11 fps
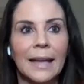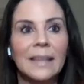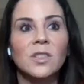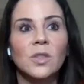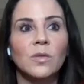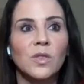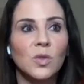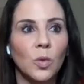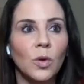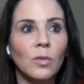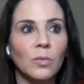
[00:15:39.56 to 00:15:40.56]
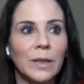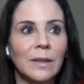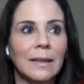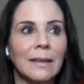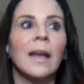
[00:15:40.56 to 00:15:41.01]
so school
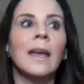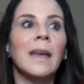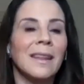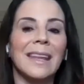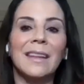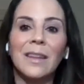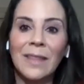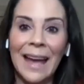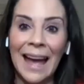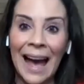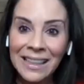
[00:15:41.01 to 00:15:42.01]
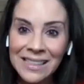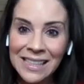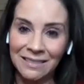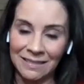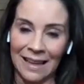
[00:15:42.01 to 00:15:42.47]
really, the
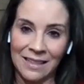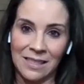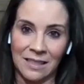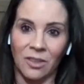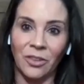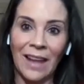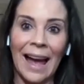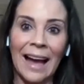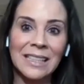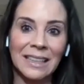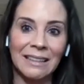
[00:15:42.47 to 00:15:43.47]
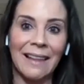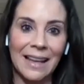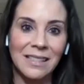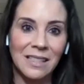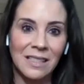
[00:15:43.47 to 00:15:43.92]
acting lessons, the acting
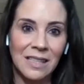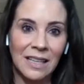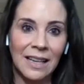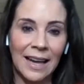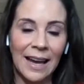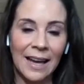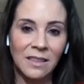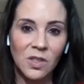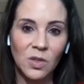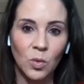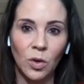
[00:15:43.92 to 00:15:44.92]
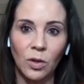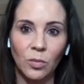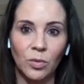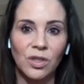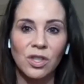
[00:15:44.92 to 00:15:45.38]
classes that I had in school
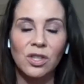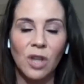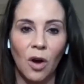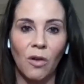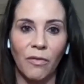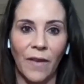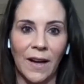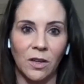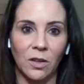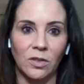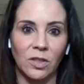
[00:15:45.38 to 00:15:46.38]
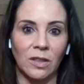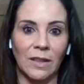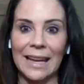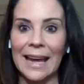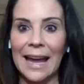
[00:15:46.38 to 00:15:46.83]
were so vital to
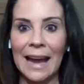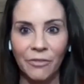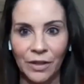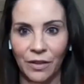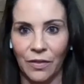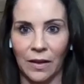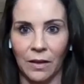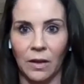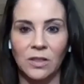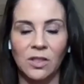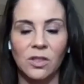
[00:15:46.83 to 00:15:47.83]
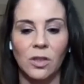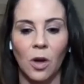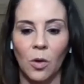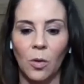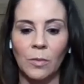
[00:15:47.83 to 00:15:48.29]
like everything. It
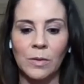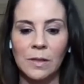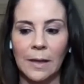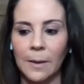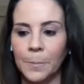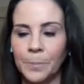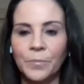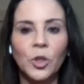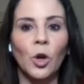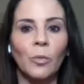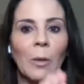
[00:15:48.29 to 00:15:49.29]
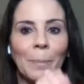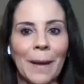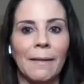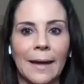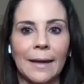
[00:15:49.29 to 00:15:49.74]
was like, you know how
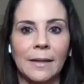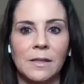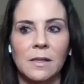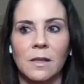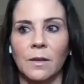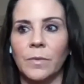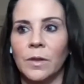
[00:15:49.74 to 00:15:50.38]
ballet is the